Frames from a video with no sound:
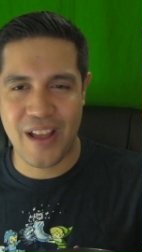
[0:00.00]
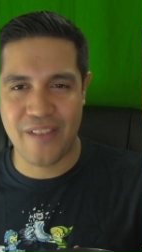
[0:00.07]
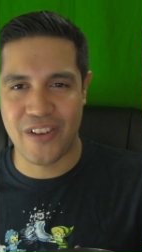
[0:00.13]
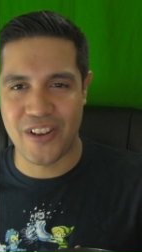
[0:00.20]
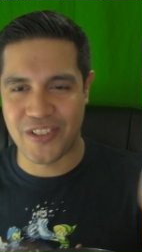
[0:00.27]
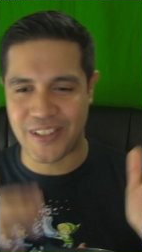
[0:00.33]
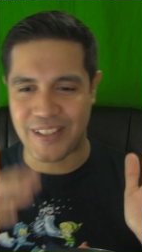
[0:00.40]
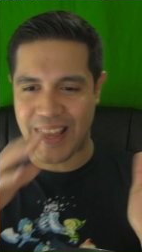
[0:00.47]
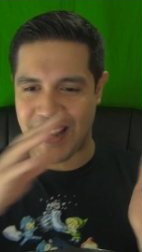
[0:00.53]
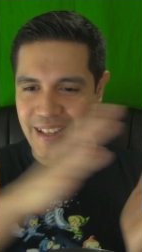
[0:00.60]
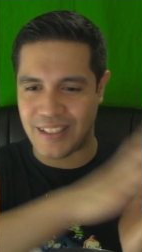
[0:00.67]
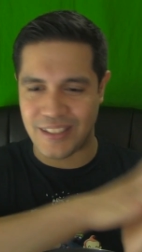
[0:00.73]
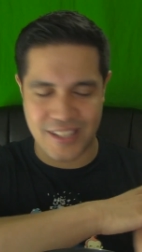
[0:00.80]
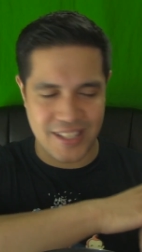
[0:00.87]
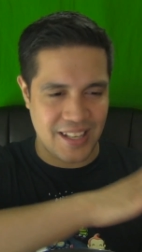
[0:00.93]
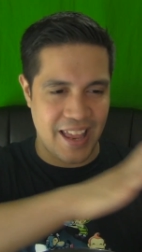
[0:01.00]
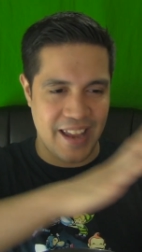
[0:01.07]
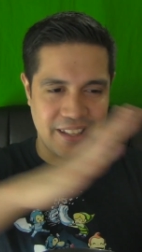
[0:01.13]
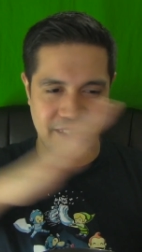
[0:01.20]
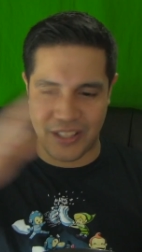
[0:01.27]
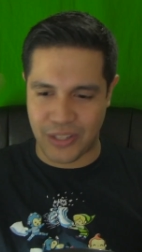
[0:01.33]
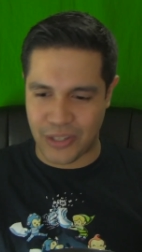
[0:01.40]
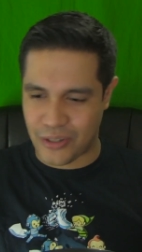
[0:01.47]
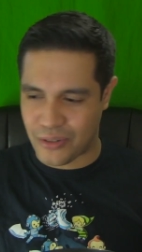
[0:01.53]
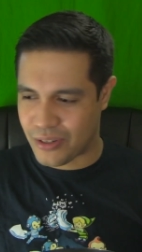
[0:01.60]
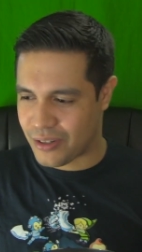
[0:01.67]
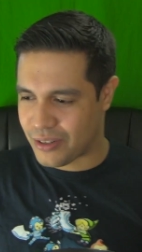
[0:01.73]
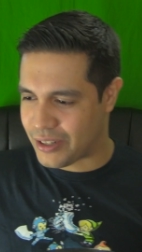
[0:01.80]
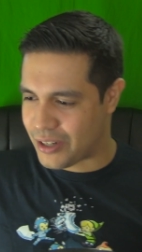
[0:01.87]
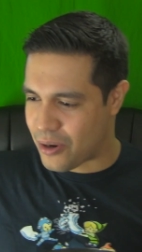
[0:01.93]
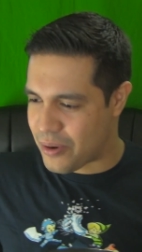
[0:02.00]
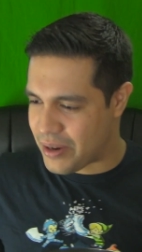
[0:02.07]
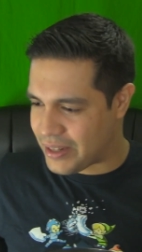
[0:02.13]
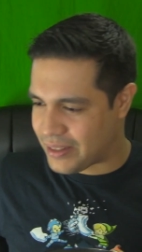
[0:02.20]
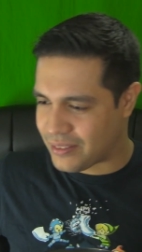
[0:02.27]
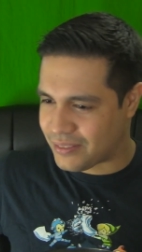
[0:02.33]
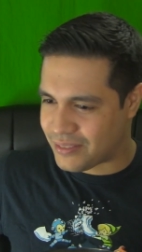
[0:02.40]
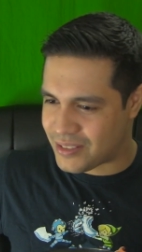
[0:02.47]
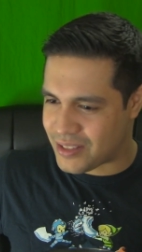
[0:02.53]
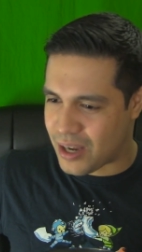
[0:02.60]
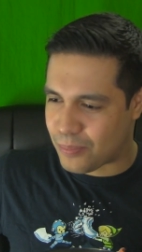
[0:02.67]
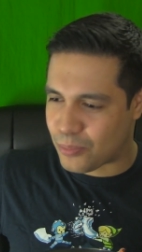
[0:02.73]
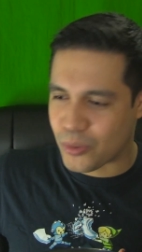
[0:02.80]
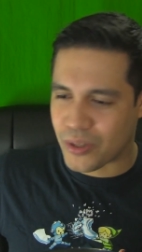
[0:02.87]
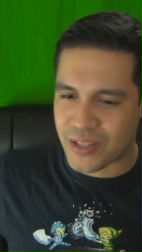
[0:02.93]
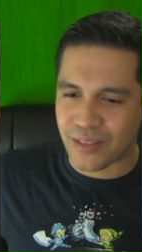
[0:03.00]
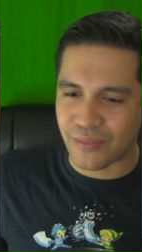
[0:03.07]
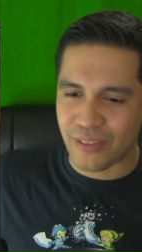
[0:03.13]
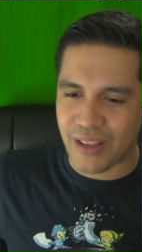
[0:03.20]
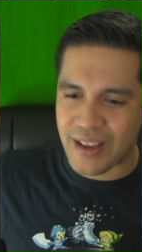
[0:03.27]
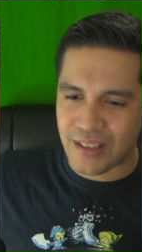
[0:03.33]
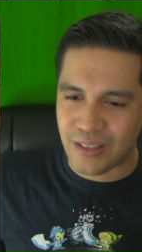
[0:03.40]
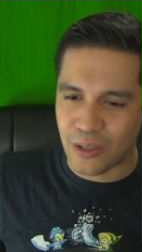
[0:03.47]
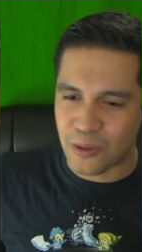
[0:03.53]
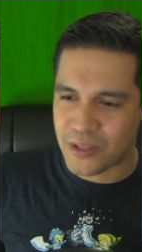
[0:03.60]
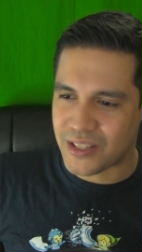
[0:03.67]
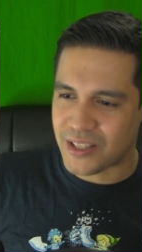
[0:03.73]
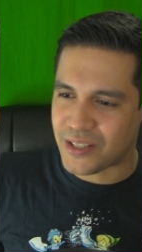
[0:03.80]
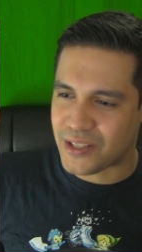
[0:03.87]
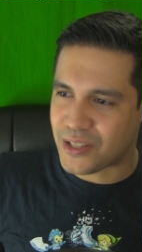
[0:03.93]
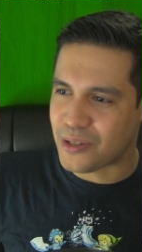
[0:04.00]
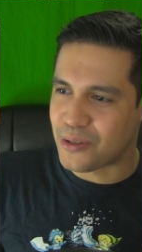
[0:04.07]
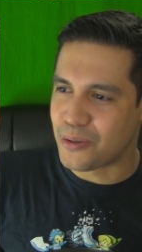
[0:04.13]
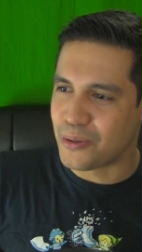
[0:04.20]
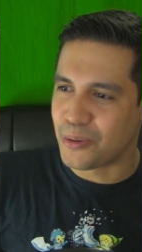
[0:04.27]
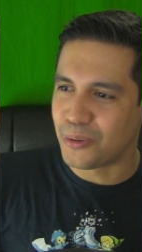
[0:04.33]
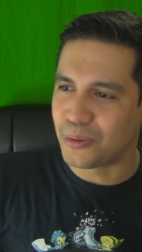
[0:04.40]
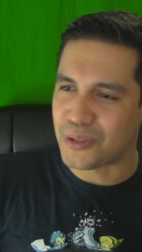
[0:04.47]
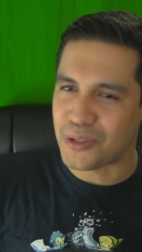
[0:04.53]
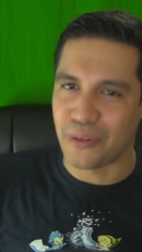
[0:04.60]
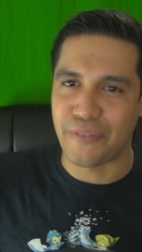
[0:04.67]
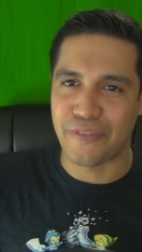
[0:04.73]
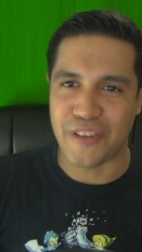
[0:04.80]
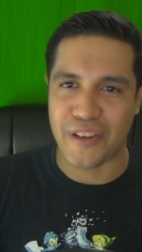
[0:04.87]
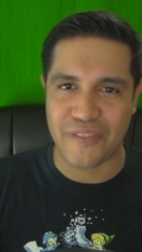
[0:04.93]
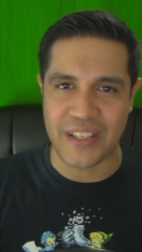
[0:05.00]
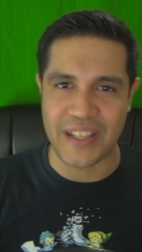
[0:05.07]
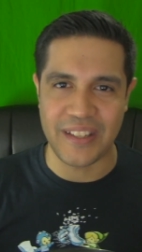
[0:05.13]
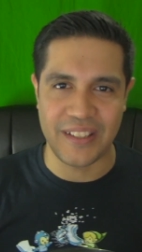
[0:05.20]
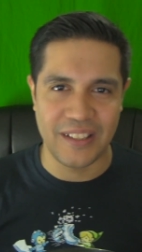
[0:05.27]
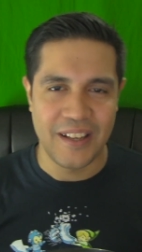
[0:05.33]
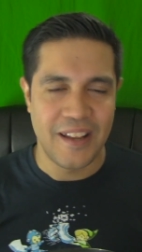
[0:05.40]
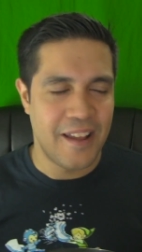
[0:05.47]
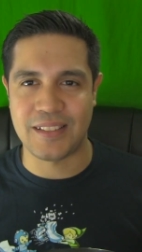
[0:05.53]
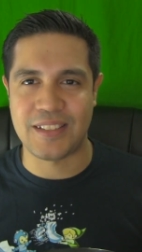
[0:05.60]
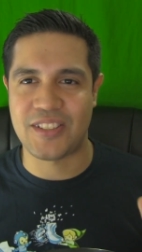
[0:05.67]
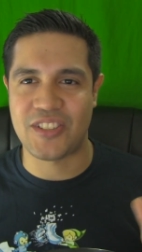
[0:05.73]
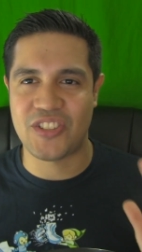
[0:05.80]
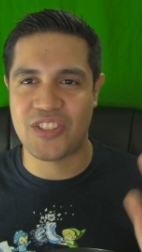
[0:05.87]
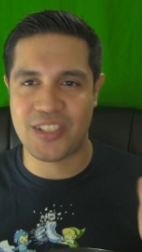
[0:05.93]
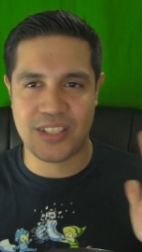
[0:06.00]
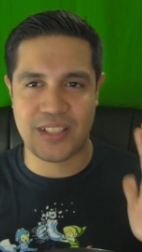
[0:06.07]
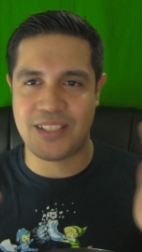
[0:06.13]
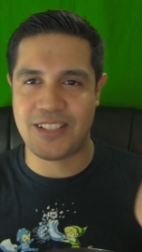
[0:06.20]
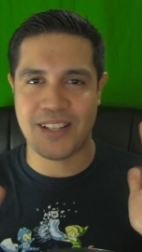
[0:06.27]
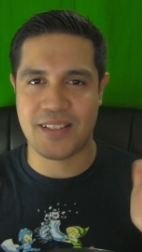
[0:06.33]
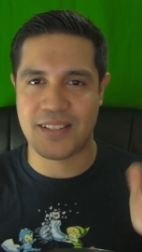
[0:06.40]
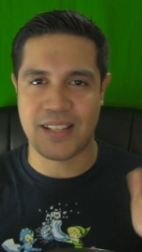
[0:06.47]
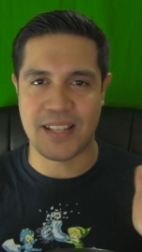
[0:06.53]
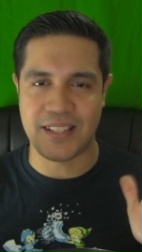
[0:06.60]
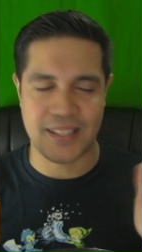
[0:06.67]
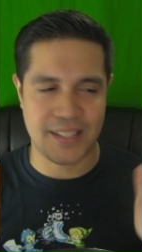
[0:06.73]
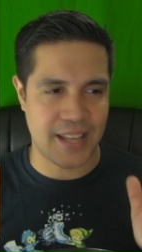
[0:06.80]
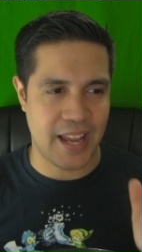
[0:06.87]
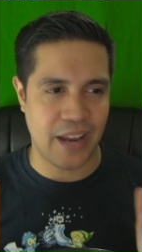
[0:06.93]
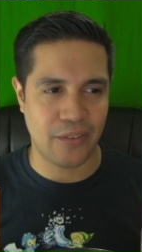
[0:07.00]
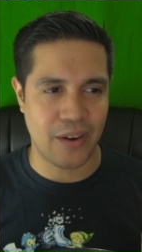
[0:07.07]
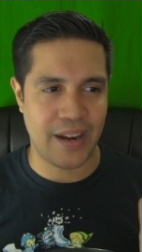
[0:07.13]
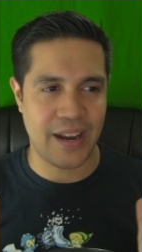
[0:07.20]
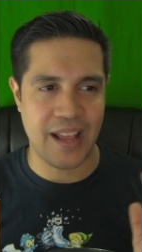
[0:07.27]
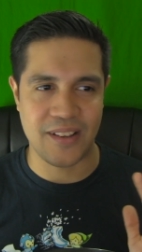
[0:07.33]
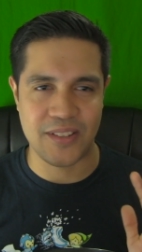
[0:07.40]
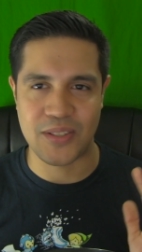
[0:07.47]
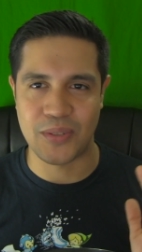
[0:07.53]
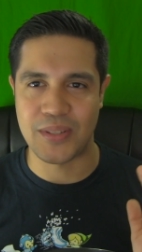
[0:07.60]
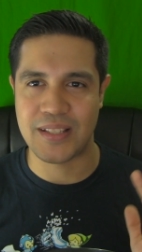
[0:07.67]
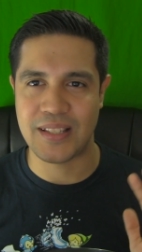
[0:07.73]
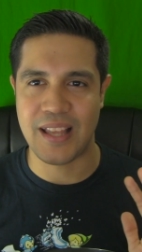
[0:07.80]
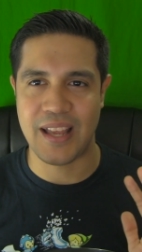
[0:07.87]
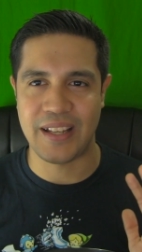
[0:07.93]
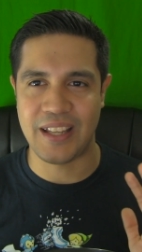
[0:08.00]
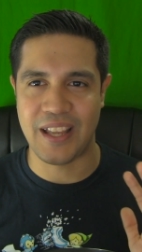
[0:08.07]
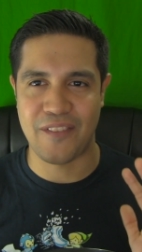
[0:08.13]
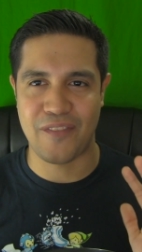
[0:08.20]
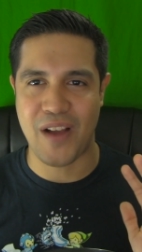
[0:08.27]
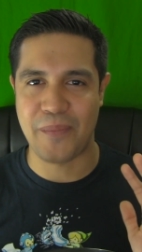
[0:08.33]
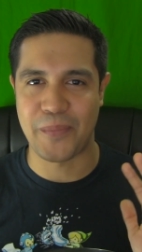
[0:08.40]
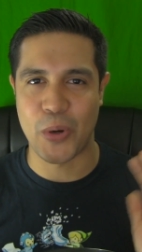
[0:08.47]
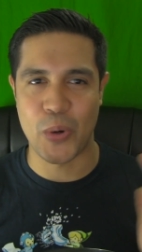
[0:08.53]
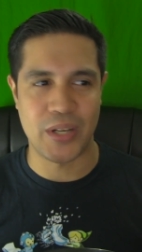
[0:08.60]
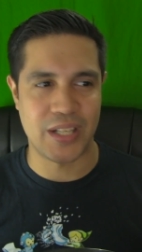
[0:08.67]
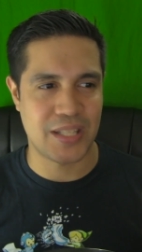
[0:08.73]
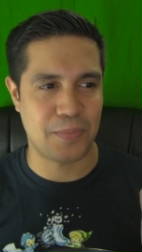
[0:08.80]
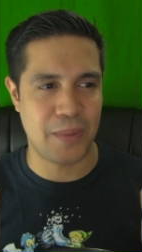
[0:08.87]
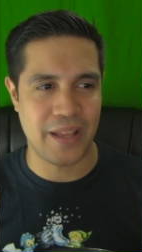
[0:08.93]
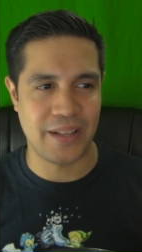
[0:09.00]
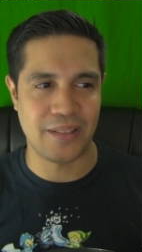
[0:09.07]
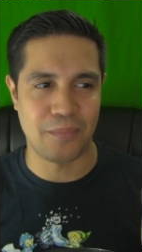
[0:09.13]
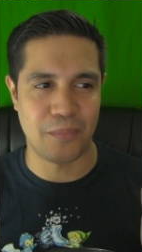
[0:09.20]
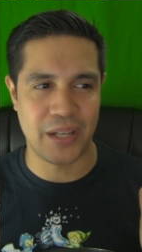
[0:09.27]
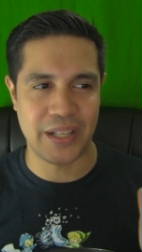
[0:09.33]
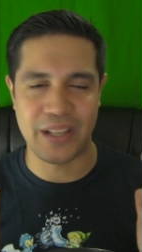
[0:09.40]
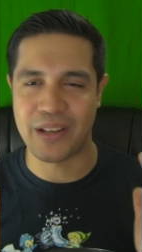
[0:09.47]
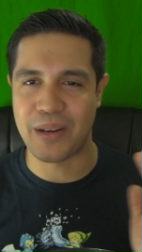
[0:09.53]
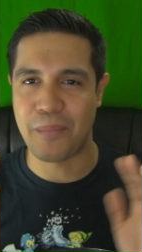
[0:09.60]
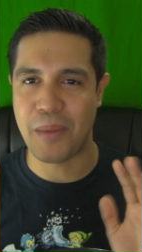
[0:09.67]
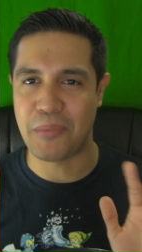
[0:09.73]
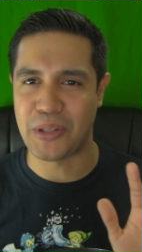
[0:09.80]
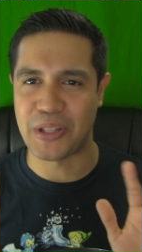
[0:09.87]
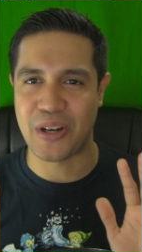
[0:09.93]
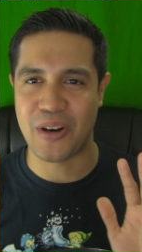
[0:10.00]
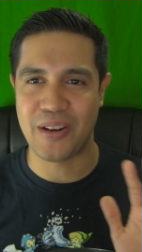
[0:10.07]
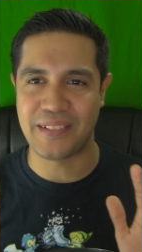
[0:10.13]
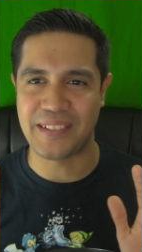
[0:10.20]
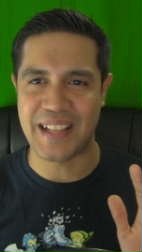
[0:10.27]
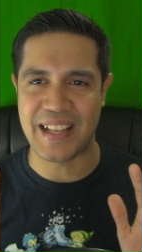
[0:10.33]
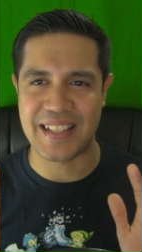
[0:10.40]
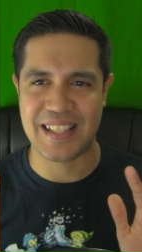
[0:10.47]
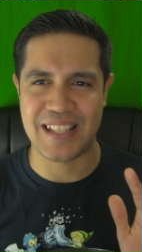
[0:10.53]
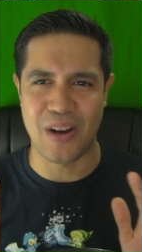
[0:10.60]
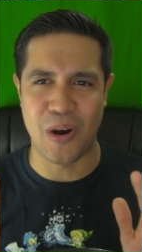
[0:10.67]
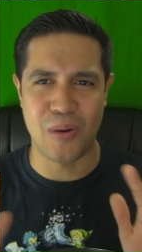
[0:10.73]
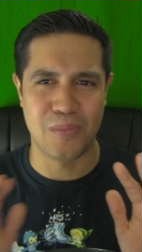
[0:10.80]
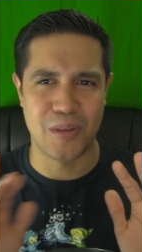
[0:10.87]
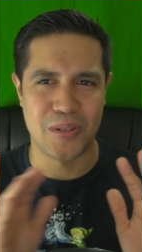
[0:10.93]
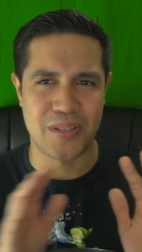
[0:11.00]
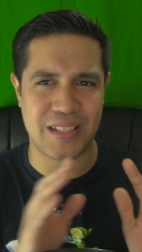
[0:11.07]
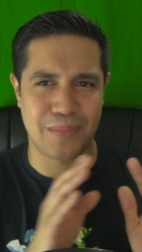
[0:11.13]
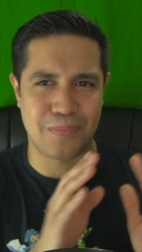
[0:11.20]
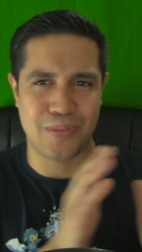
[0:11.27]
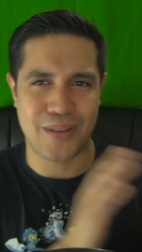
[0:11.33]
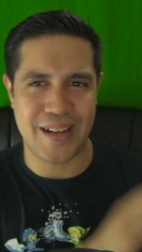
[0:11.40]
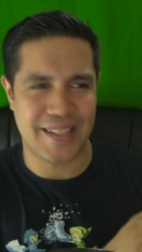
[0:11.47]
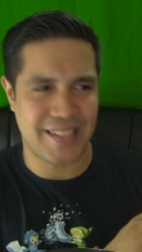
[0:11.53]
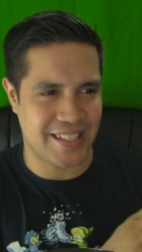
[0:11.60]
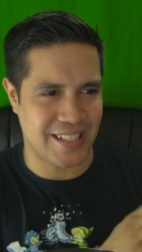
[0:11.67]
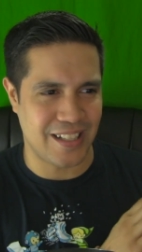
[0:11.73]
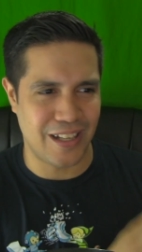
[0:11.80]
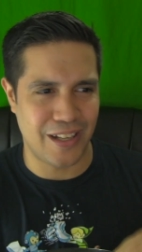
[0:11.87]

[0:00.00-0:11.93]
500, then it's like you're going upwards of like close to 250. It's just insane right now. So it's like, if I'm going to spend money on a memory card that's almost the price